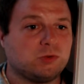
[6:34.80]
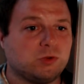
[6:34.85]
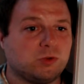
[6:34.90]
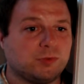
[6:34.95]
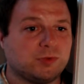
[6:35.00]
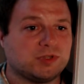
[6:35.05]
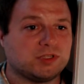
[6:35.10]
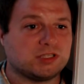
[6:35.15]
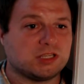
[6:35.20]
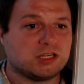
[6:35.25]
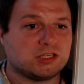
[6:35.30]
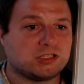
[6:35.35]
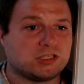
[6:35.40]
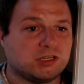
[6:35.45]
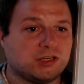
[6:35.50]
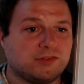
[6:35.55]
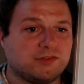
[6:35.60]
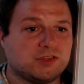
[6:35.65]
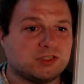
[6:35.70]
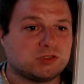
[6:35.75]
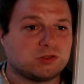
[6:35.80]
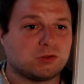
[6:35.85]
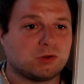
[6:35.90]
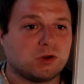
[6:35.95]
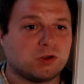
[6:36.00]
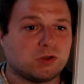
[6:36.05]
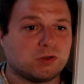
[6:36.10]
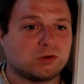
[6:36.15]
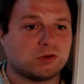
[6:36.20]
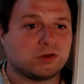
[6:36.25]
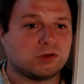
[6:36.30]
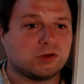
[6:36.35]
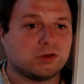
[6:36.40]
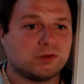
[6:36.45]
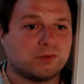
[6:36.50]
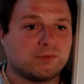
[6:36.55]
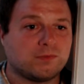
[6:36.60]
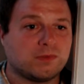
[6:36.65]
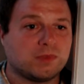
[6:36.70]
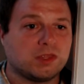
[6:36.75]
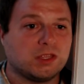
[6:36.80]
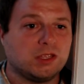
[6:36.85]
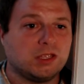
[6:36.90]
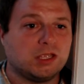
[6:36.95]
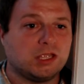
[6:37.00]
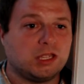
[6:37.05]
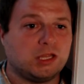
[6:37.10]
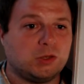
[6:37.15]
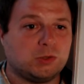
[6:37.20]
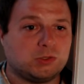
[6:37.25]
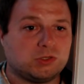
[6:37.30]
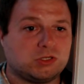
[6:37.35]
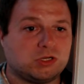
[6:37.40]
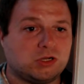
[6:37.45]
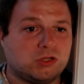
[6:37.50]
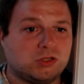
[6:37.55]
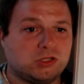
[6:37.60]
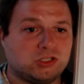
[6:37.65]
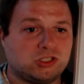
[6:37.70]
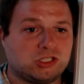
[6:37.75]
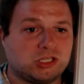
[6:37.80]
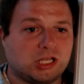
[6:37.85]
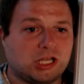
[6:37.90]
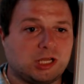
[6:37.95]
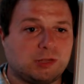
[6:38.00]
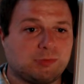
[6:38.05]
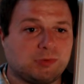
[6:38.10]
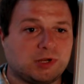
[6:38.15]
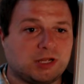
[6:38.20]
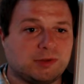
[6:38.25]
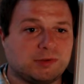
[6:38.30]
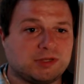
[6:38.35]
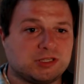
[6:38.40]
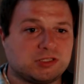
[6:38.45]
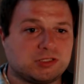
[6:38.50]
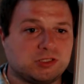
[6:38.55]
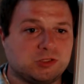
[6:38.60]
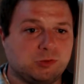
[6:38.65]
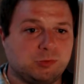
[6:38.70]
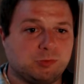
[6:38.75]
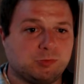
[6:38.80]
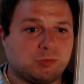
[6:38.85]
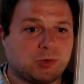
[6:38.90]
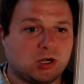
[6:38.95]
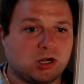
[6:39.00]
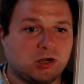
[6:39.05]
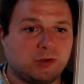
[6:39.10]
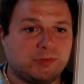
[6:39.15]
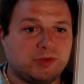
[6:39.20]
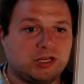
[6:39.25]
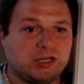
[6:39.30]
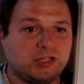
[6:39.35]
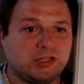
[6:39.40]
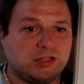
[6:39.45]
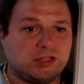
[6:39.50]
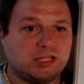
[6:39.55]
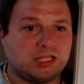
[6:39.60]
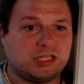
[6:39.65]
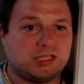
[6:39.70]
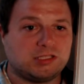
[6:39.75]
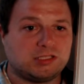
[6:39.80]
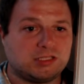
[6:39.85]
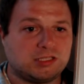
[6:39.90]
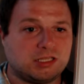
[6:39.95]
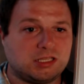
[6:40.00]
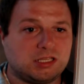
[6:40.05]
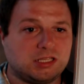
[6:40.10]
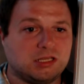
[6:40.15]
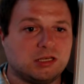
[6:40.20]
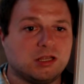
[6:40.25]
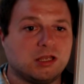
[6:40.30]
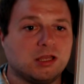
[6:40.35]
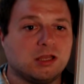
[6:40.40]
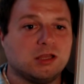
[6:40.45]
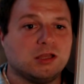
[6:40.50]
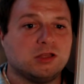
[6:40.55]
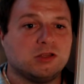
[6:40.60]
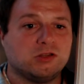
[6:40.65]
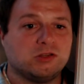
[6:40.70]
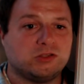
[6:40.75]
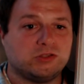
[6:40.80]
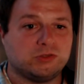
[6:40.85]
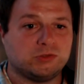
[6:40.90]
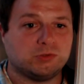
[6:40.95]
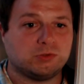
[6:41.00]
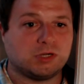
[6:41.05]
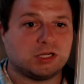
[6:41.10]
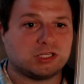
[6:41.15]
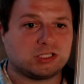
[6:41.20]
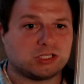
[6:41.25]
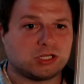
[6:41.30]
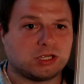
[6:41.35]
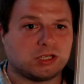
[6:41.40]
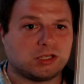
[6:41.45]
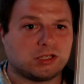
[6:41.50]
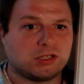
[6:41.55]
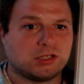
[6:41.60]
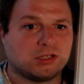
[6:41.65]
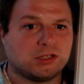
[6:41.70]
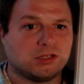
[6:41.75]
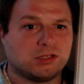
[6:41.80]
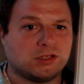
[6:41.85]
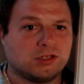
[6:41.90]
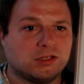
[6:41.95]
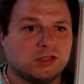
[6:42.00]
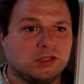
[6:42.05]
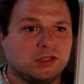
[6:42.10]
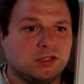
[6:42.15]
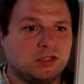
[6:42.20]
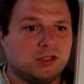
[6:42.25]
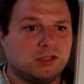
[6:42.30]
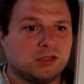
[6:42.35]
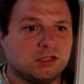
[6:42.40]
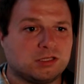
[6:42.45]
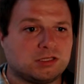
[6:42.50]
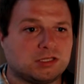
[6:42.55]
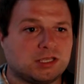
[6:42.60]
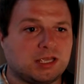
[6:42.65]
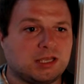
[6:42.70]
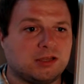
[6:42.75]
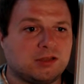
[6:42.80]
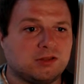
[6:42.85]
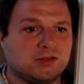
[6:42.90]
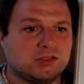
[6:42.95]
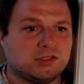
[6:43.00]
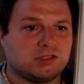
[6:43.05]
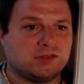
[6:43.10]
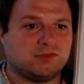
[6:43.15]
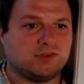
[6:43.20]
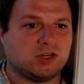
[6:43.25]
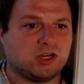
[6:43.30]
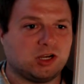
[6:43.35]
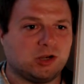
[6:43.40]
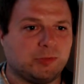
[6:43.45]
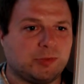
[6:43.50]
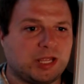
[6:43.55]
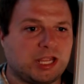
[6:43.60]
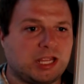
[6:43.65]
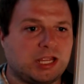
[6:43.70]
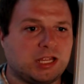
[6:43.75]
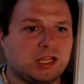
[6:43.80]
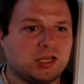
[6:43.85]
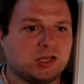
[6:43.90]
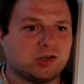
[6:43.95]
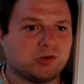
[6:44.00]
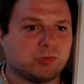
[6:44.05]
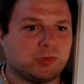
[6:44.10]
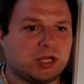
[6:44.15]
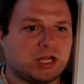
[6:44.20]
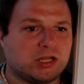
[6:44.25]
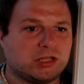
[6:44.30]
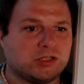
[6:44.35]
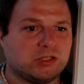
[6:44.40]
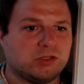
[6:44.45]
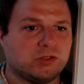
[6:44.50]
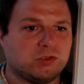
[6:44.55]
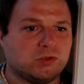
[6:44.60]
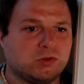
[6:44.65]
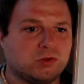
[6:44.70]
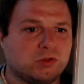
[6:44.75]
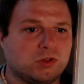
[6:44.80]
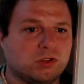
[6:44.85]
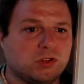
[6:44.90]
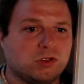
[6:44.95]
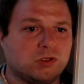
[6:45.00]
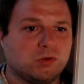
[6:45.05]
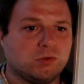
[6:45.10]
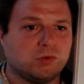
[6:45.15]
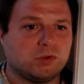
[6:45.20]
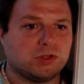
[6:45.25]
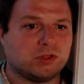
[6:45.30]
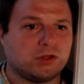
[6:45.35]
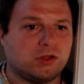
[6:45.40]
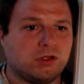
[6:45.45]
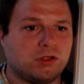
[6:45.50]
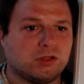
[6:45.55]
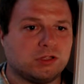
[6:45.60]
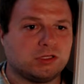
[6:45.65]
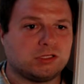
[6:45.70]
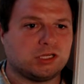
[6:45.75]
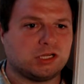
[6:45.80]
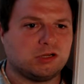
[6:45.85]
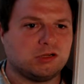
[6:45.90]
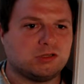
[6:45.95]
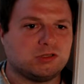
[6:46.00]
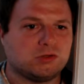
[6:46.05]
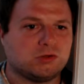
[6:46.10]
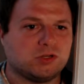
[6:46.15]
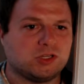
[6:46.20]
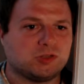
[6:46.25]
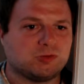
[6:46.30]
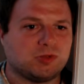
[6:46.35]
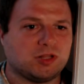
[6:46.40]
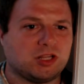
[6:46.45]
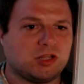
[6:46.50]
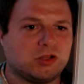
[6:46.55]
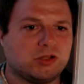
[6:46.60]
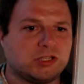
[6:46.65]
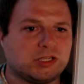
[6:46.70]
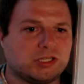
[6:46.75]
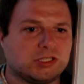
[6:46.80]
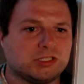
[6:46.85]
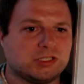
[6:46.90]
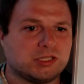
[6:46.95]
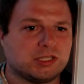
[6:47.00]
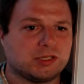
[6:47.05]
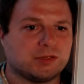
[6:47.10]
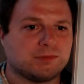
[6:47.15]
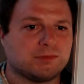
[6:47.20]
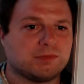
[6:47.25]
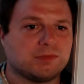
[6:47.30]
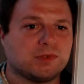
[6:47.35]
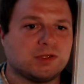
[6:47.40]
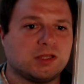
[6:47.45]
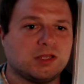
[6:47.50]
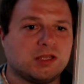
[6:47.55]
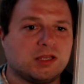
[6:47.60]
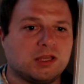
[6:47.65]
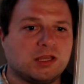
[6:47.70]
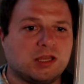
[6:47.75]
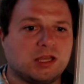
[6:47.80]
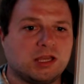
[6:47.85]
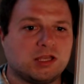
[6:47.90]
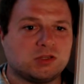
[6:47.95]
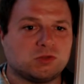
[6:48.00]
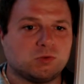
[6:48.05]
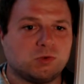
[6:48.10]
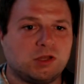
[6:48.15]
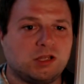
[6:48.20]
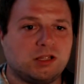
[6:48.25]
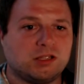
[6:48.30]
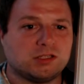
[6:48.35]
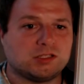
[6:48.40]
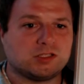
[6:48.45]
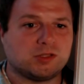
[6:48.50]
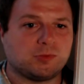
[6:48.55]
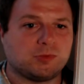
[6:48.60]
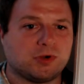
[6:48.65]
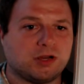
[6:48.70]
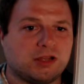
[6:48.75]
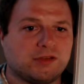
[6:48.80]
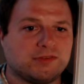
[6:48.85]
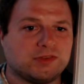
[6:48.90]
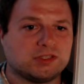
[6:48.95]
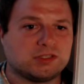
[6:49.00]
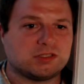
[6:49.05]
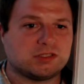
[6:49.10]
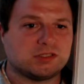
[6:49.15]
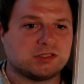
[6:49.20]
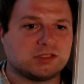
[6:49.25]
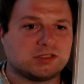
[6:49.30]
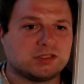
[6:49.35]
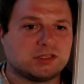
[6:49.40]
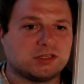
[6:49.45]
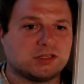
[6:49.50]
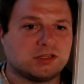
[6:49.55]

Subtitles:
possession of his throne. In return, the Shah promised to permanently cede to Russia the towns of Darband, Baku, with all the territories belonging to them, as well as the provinces